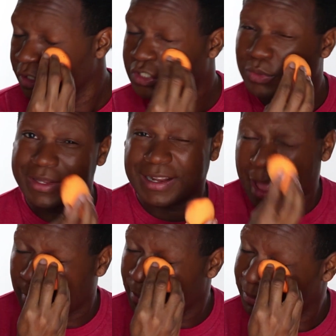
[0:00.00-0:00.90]
Should we
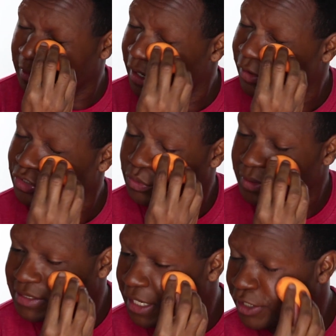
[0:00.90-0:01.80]
glam them up today or should
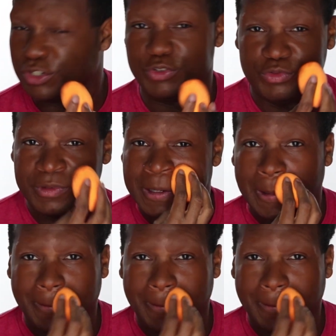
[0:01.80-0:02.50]
we stay dude?